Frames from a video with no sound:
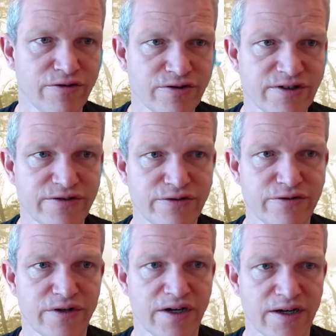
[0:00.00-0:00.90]
to
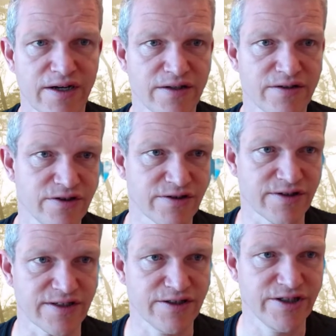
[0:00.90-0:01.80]

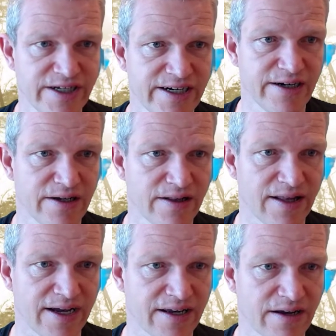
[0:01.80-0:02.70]
just share
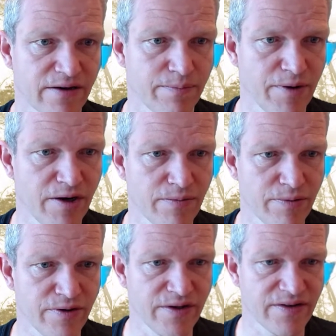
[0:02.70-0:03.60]
like a
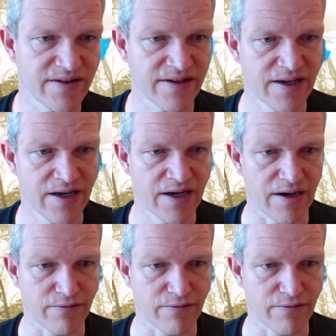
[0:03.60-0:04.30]
PowerPoint. I would